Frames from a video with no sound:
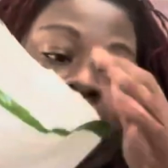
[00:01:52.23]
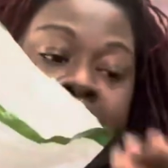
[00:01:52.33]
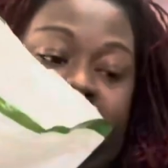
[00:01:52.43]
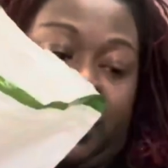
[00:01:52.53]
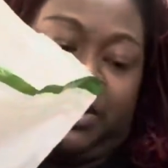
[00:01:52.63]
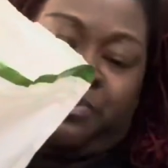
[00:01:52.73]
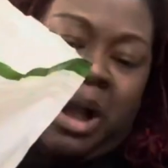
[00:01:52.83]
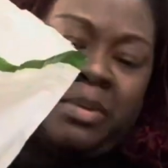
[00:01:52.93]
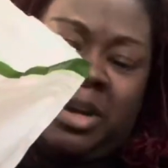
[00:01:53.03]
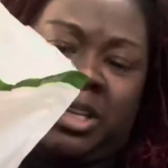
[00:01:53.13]
that's
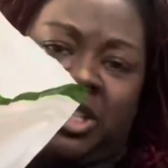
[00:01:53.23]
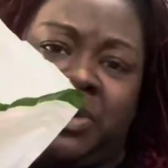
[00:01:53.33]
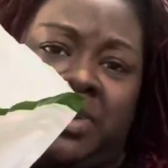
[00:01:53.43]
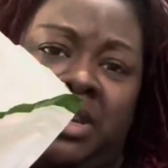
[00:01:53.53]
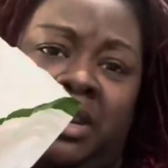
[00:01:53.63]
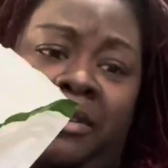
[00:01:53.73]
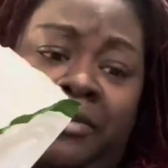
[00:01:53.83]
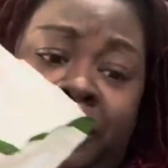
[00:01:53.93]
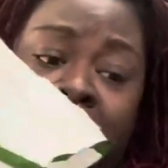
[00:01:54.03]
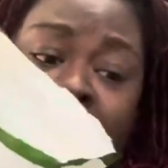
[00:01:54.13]
probably going to just be enough
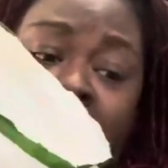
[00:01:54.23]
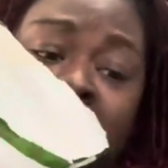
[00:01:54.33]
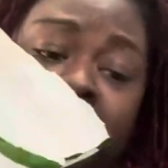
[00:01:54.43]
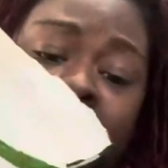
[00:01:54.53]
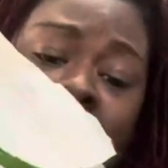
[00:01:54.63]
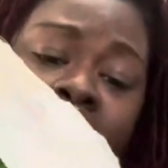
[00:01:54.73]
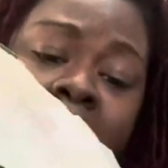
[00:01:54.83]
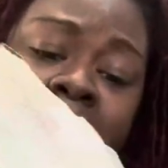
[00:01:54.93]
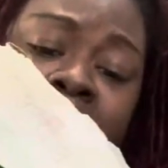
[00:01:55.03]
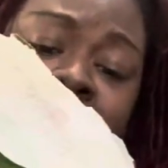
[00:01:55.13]
for maybe
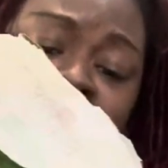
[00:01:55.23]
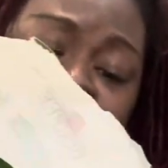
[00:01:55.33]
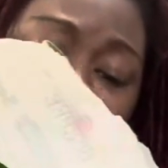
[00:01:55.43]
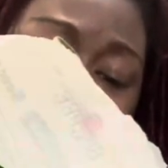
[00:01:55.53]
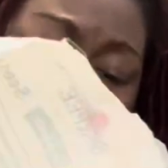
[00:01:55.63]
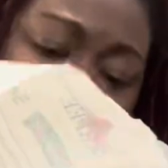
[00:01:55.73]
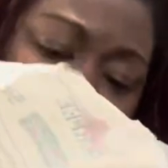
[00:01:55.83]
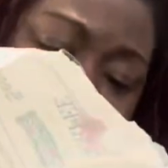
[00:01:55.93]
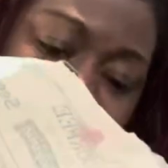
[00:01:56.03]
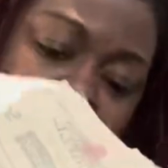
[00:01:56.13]
half of this tray. It might be
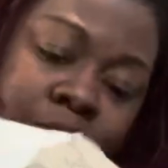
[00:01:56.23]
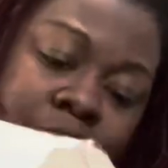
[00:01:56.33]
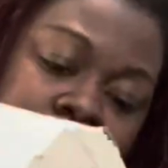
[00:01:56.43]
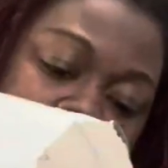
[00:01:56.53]
for the whole tray.